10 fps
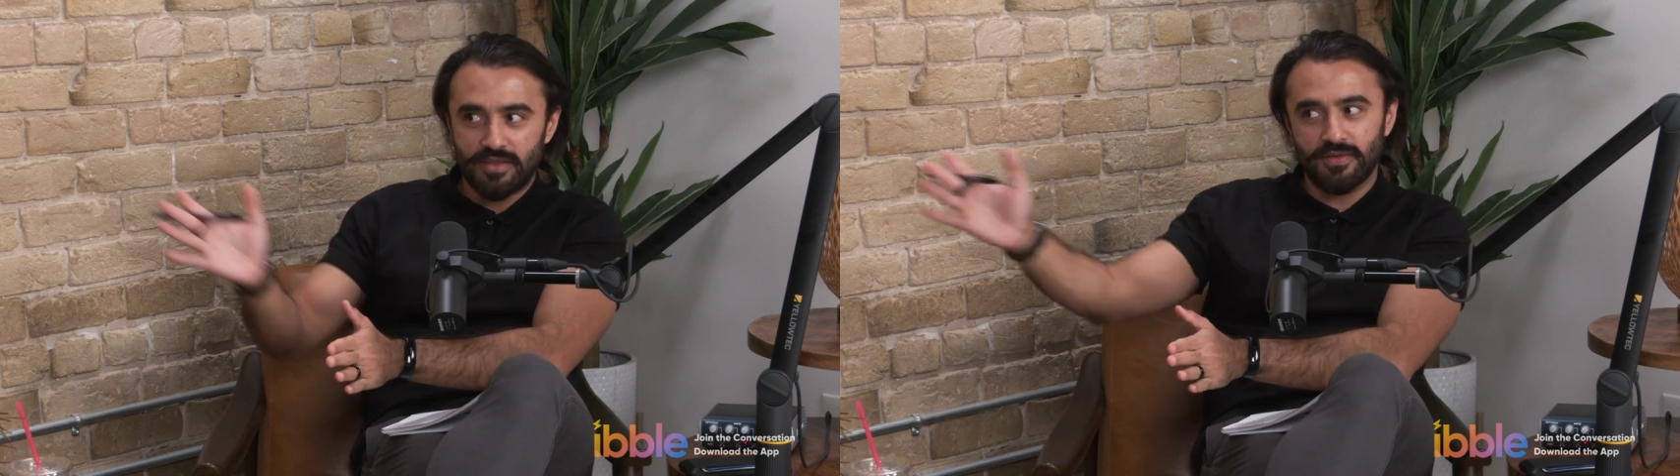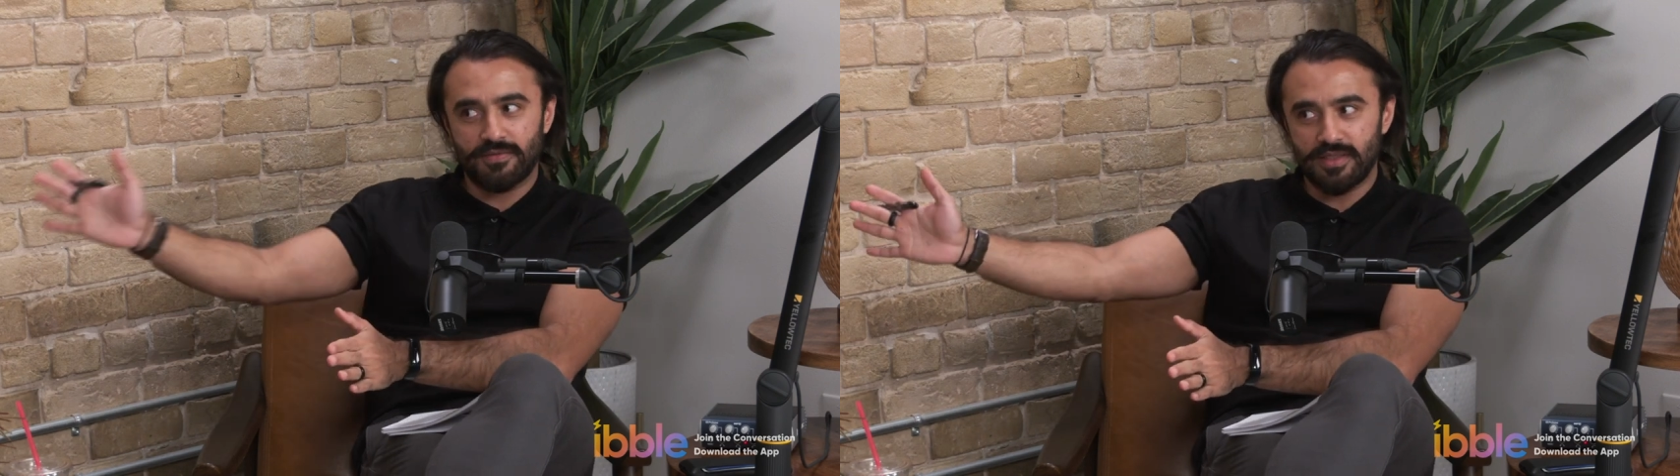
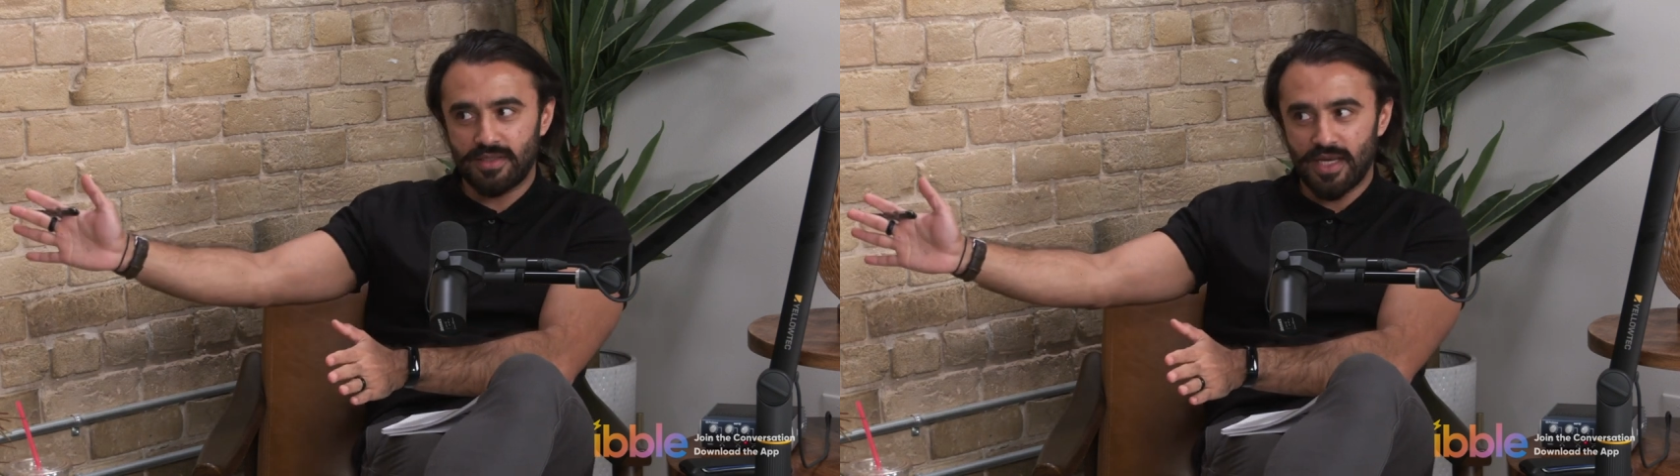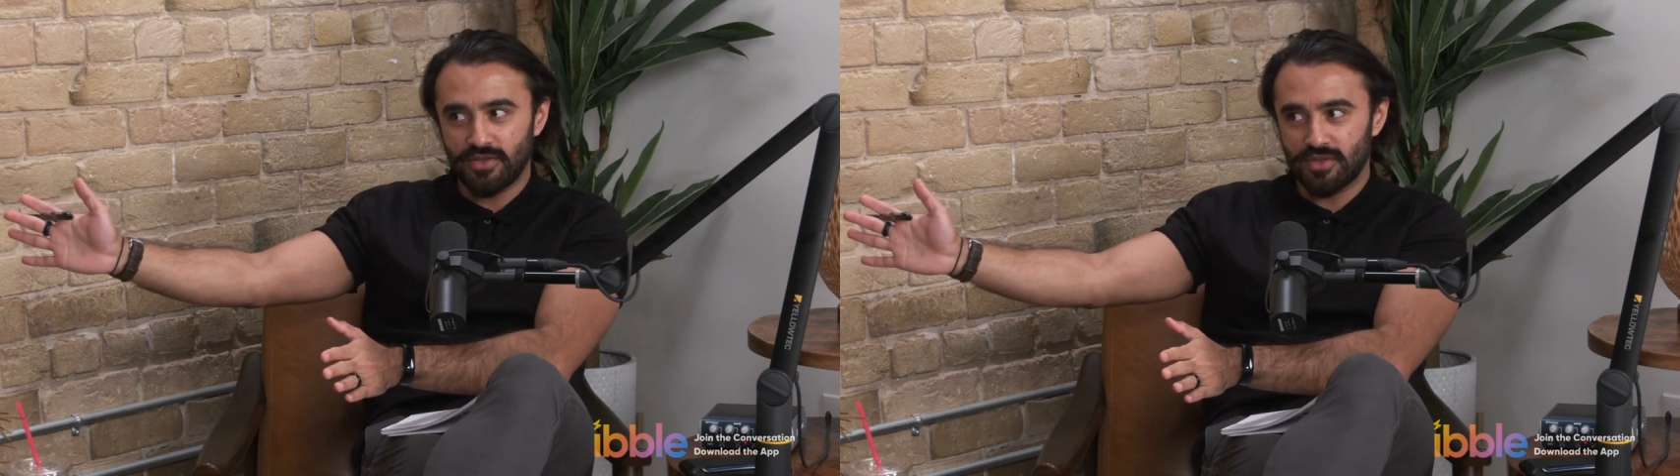different
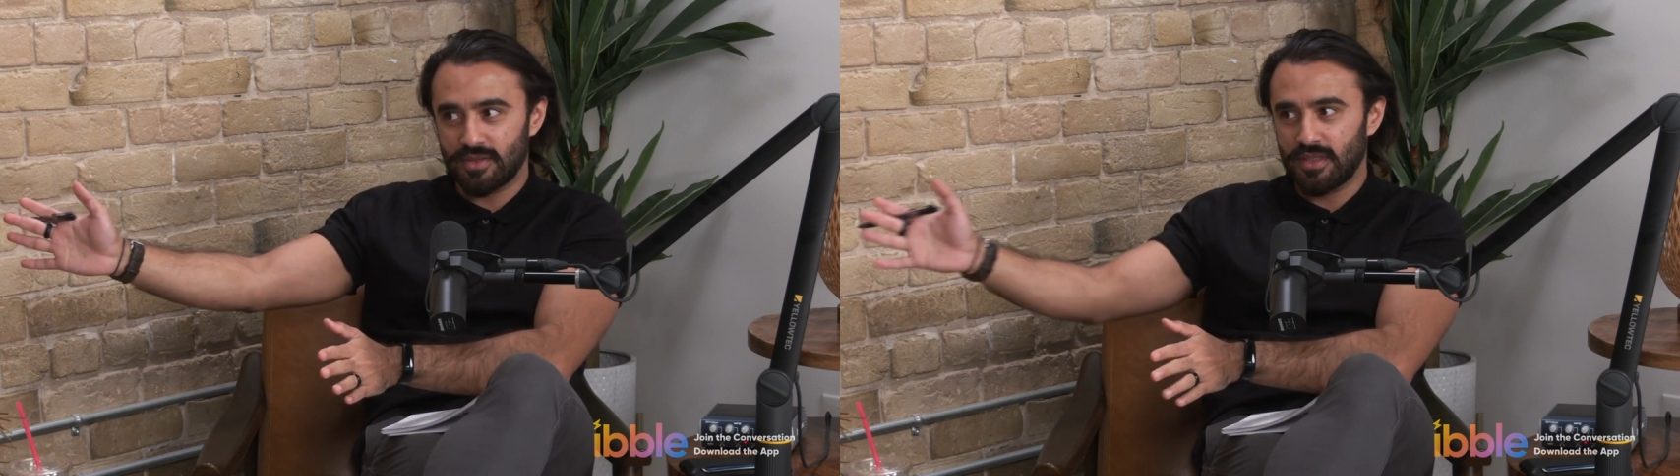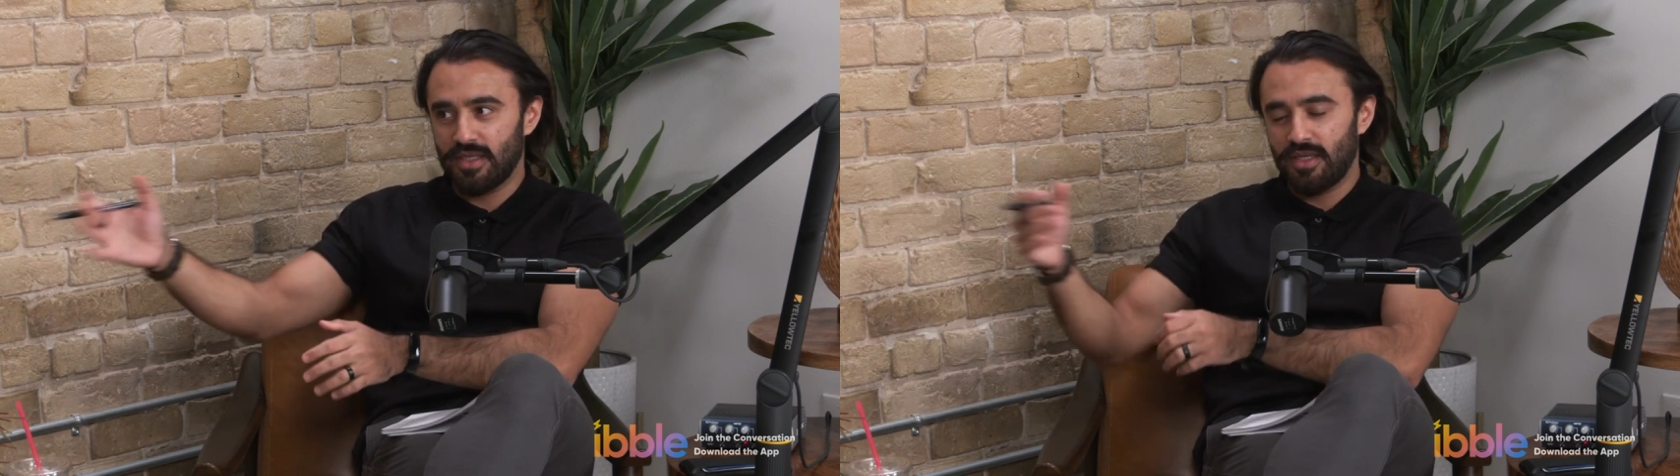
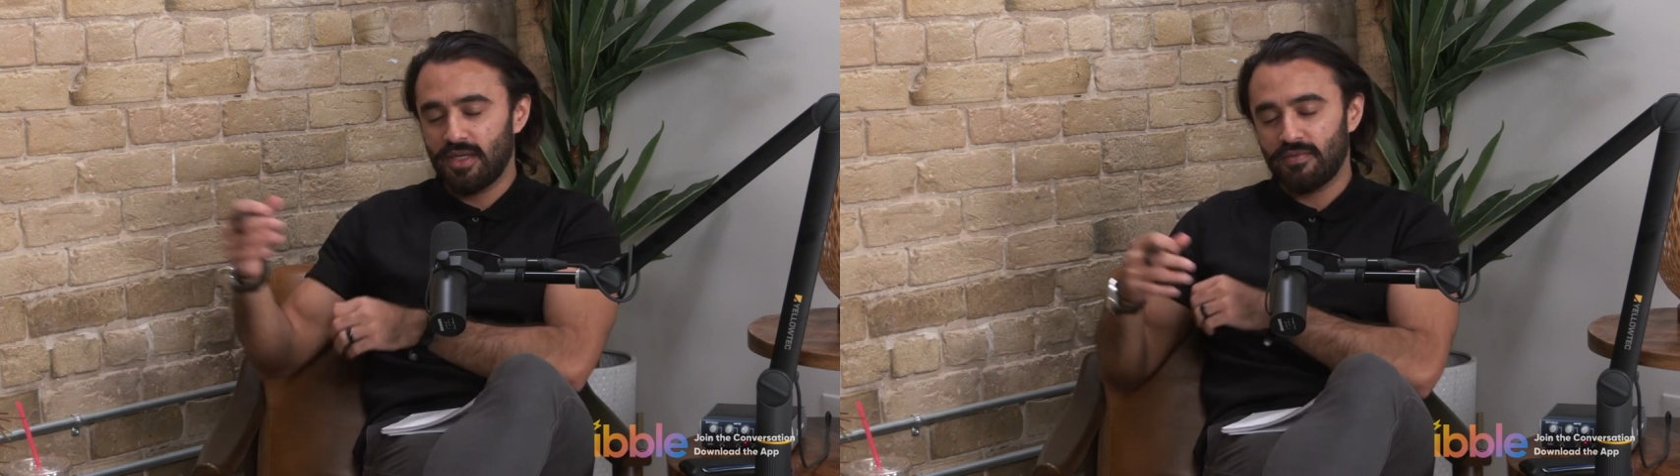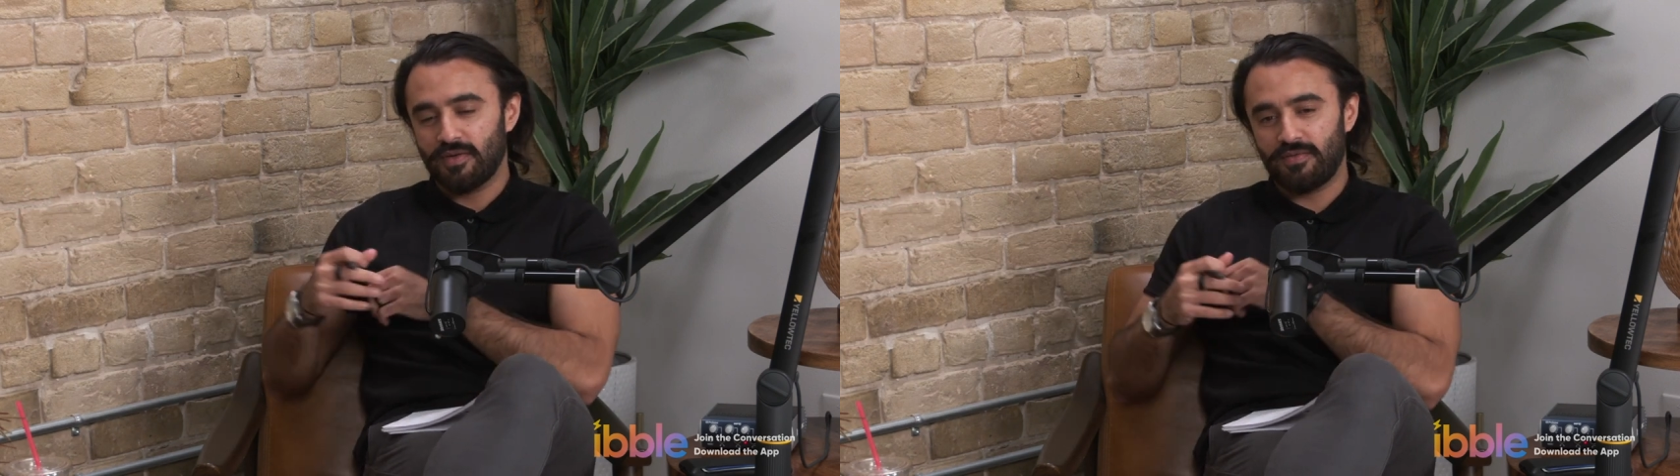tangent
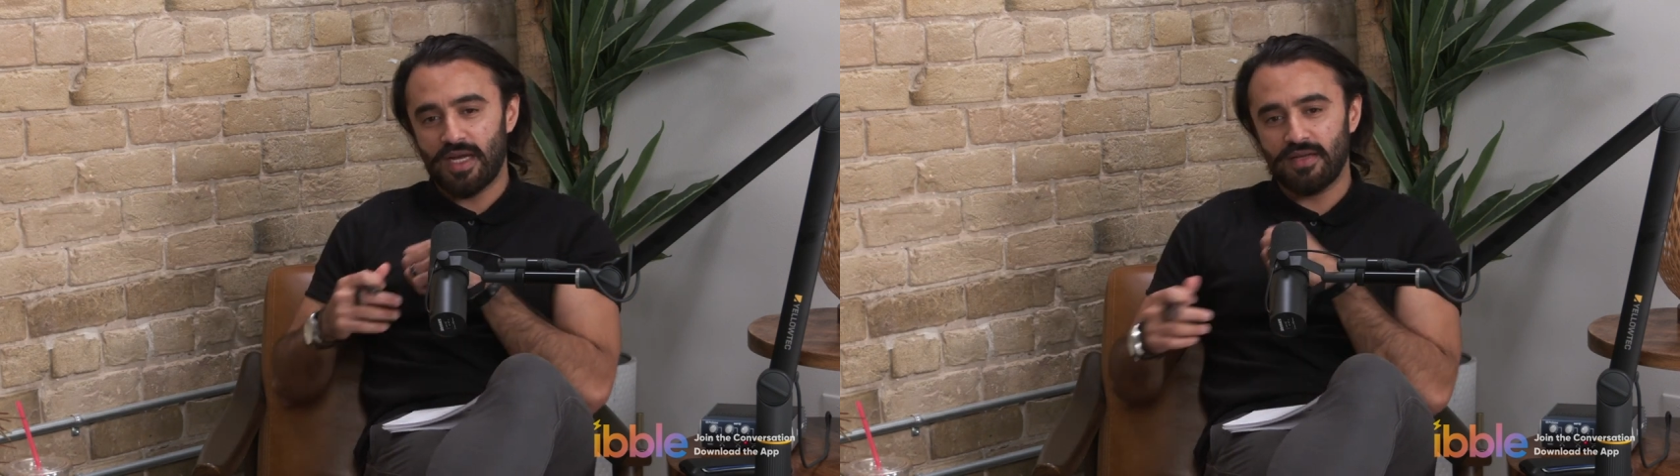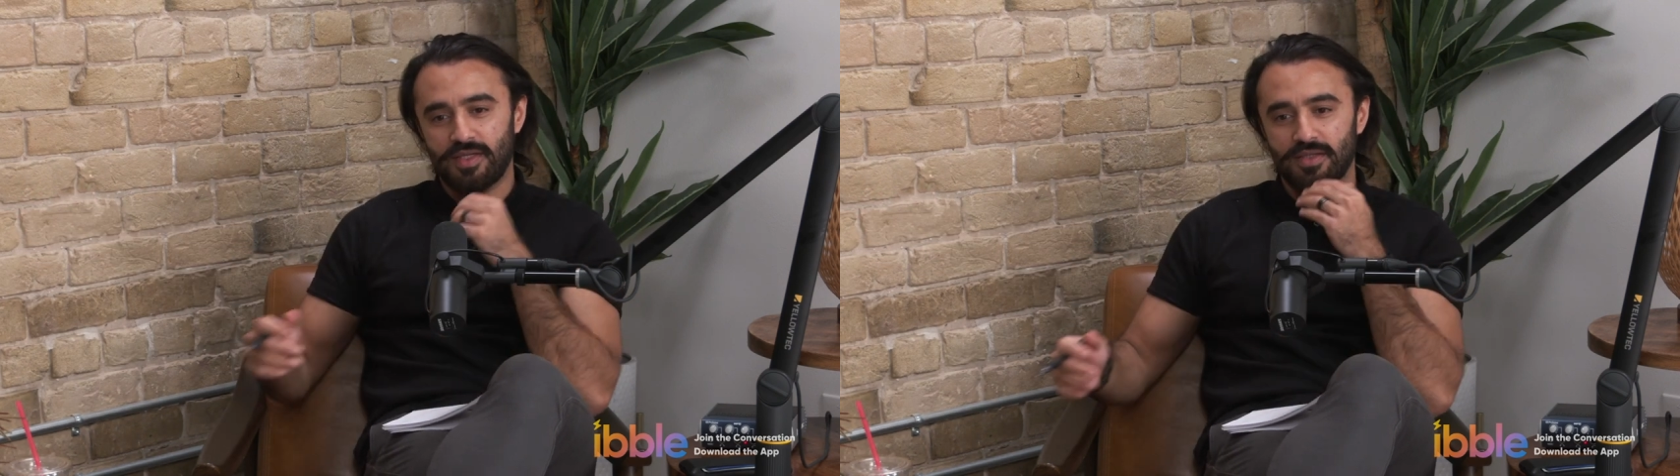for
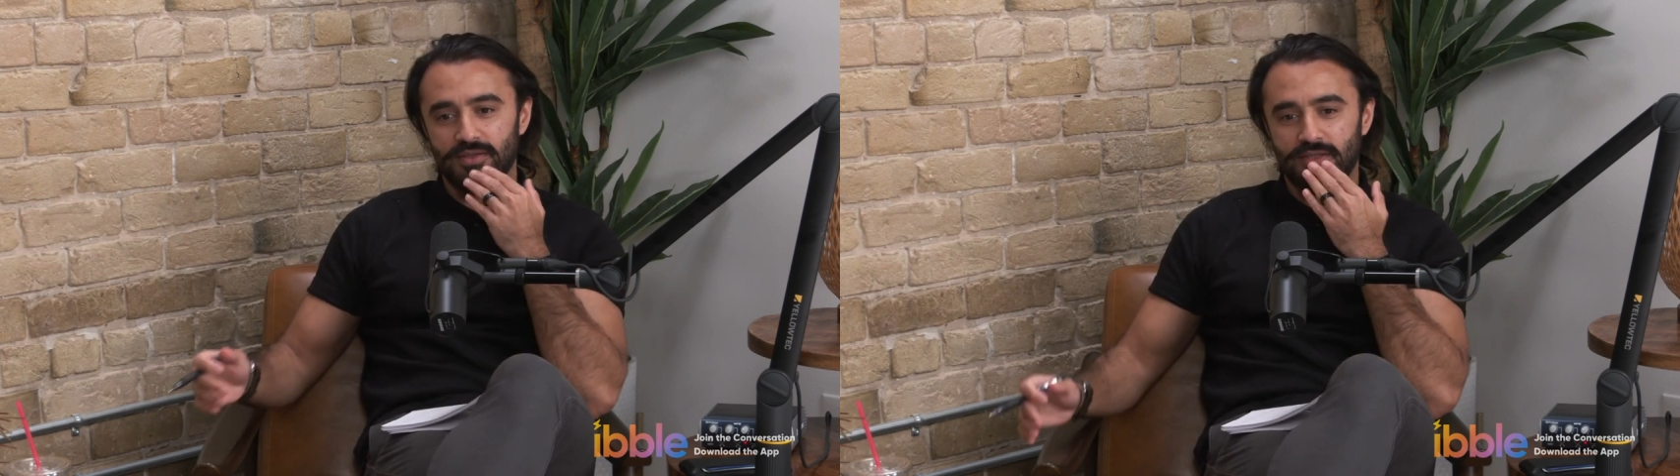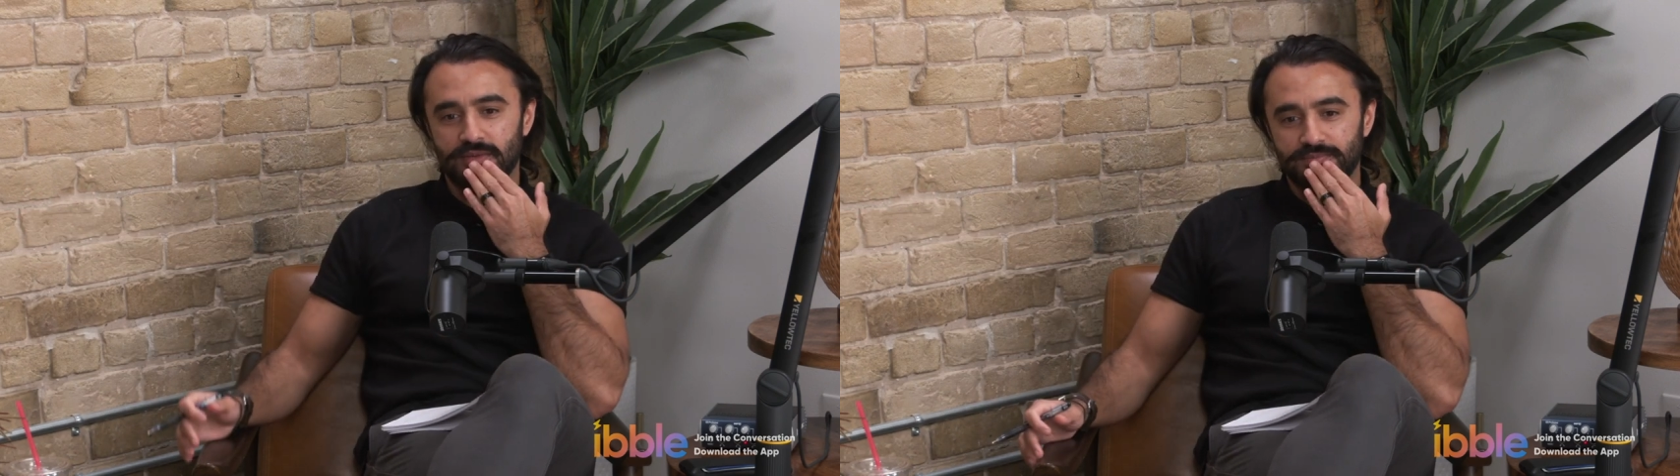five years,